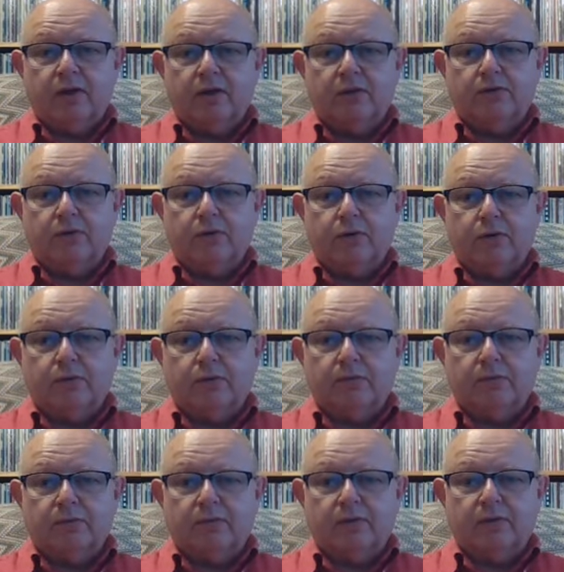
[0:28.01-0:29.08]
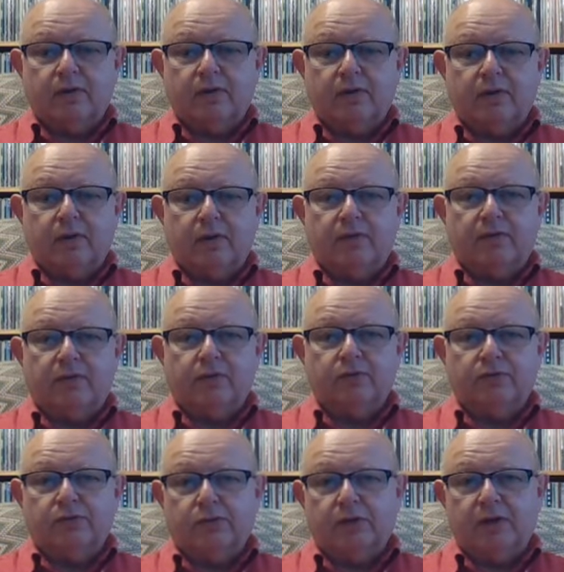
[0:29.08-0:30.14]
So if I don't
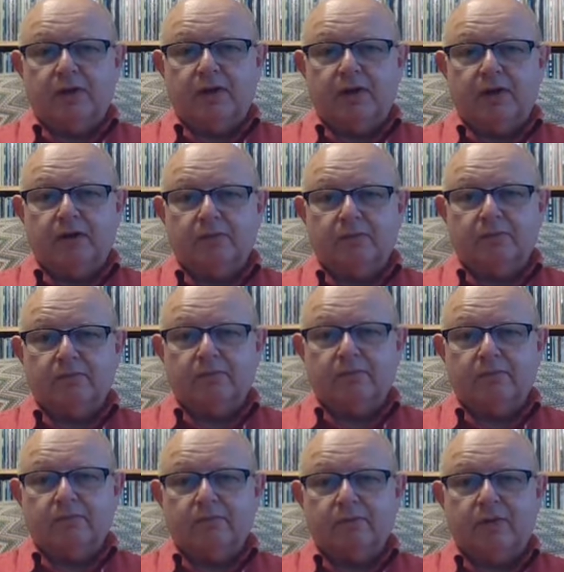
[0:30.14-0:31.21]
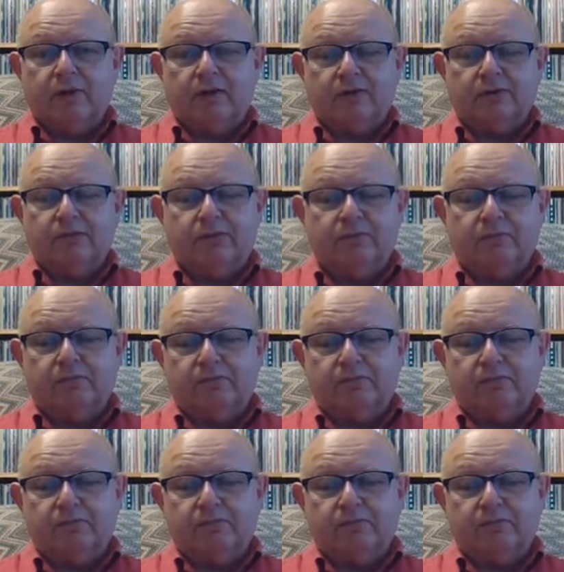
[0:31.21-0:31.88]
show it now, it'll just